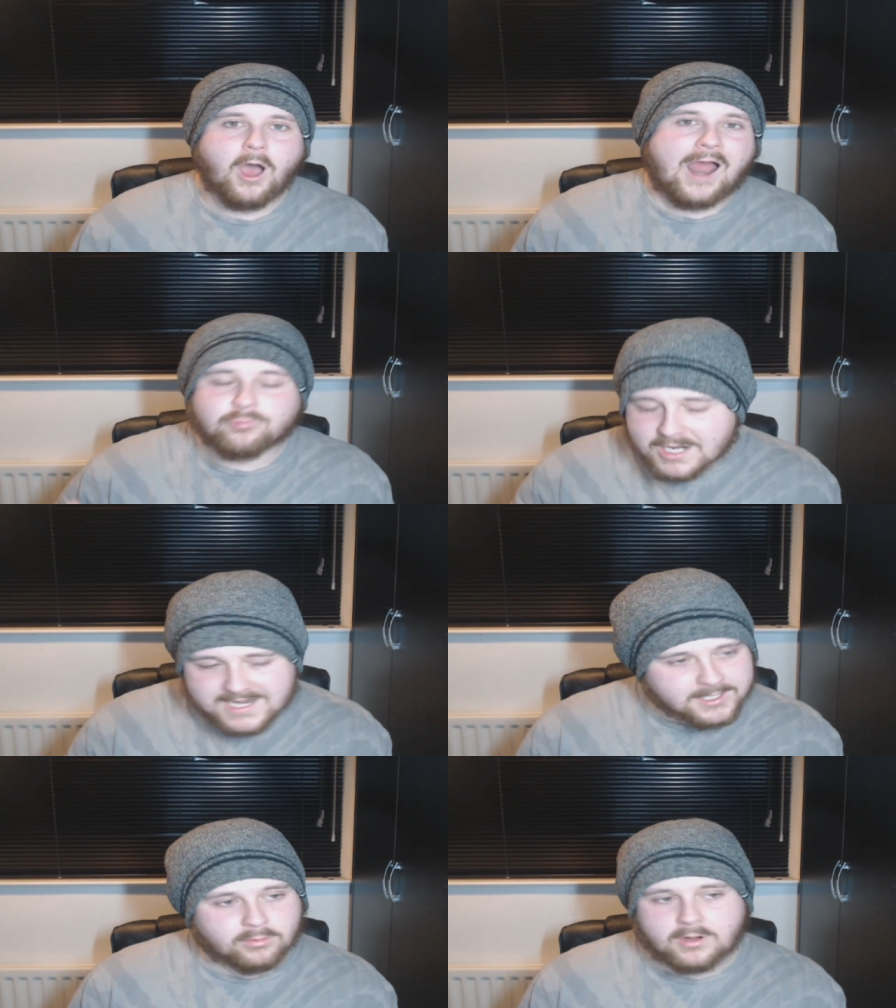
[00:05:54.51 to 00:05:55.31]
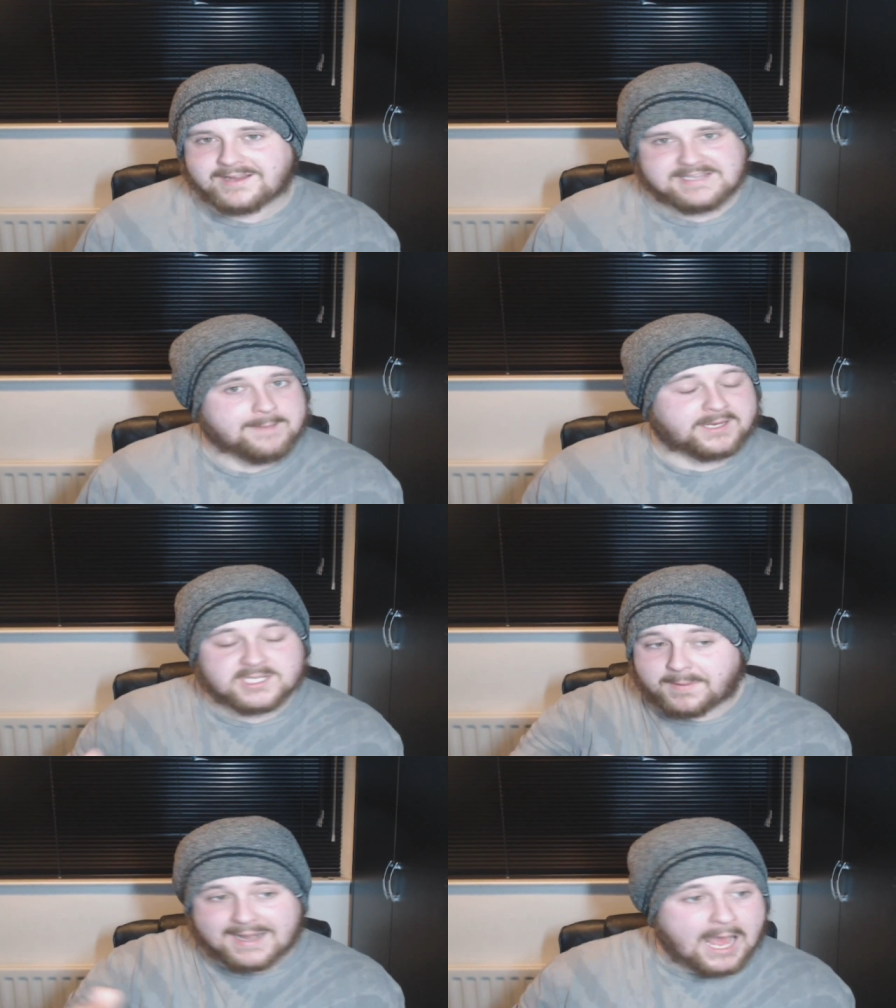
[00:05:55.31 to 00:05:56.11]
I really don't like that
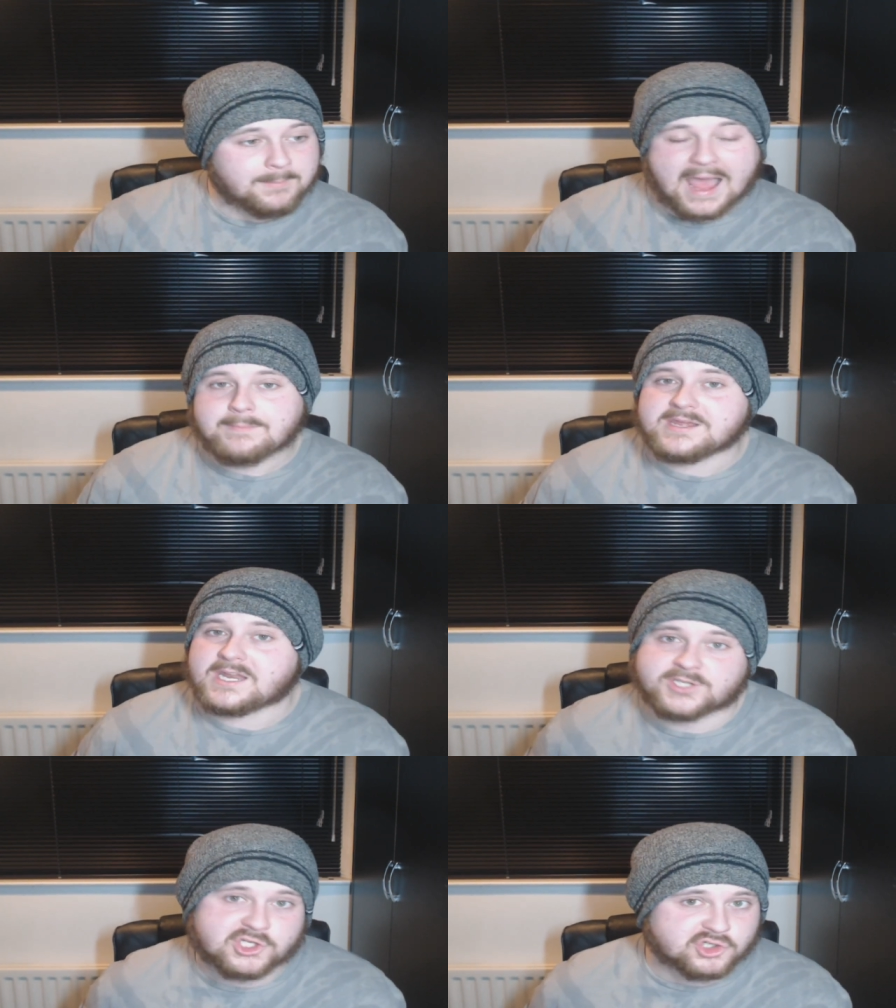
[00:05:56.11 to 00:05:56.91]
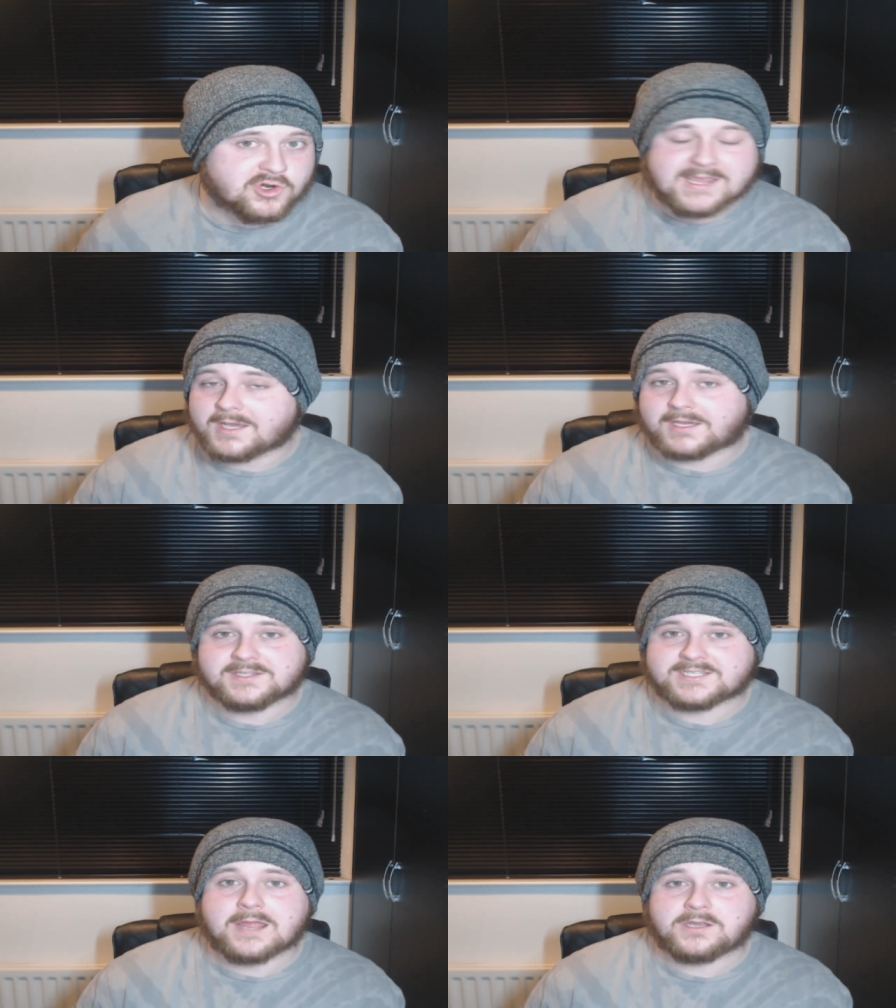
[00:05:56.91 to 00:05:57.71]
because Belal Muhammad is a streaking
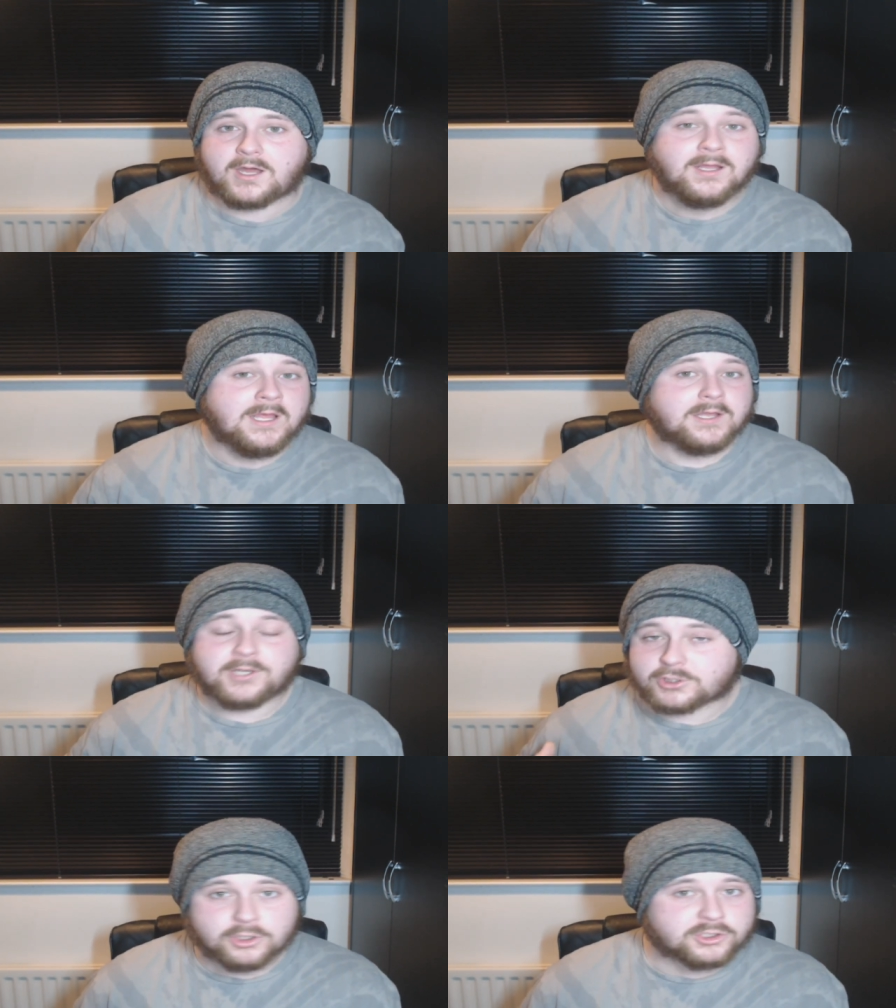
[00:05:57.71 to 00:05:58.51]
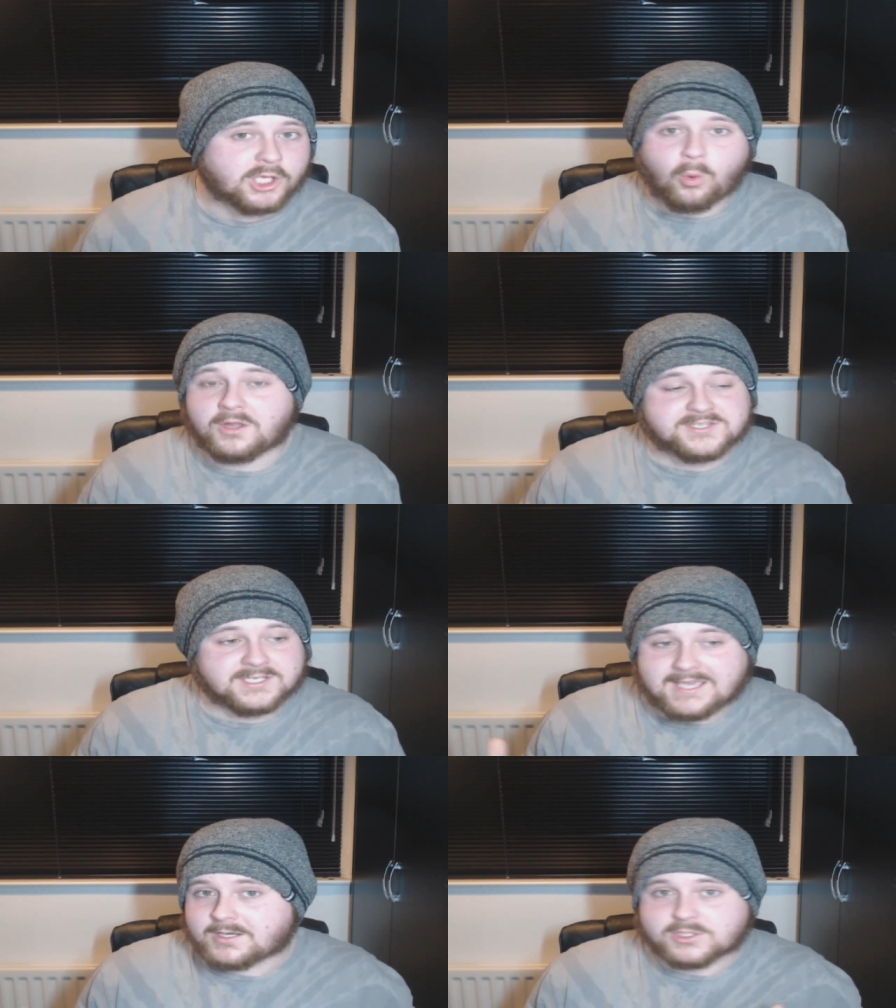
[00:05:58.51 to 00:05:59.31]
contender that could go on
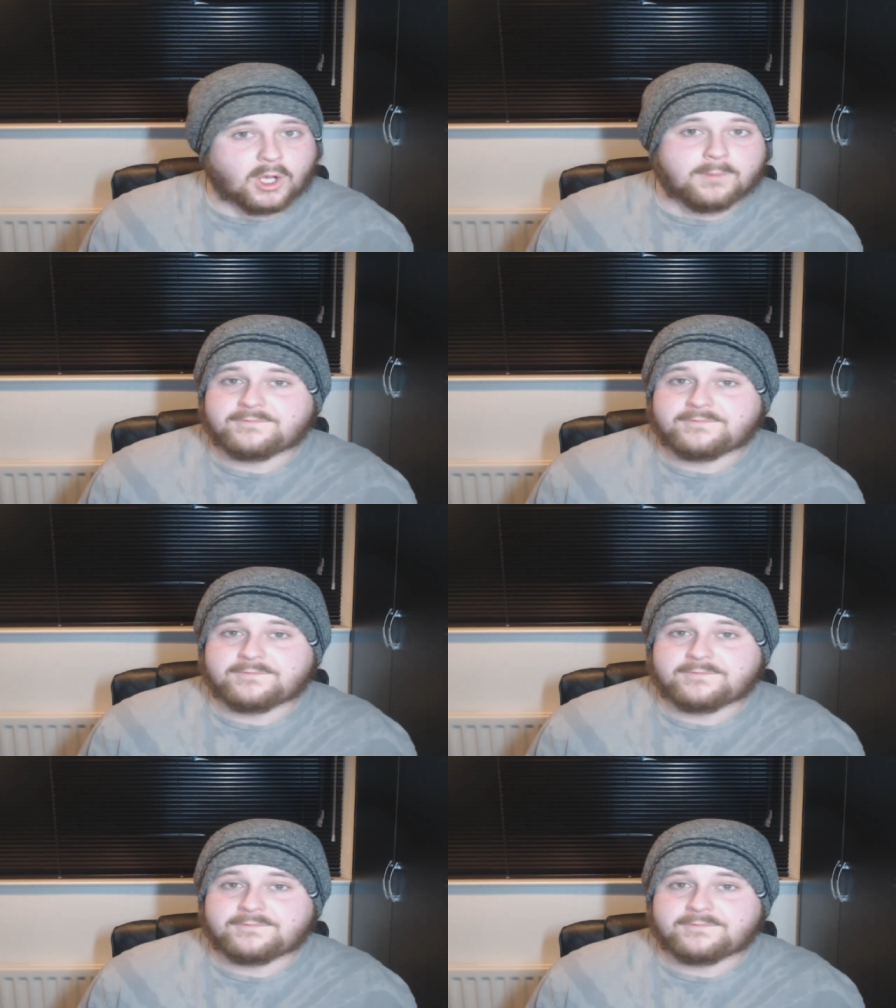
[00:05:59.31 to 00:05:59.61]
to get the top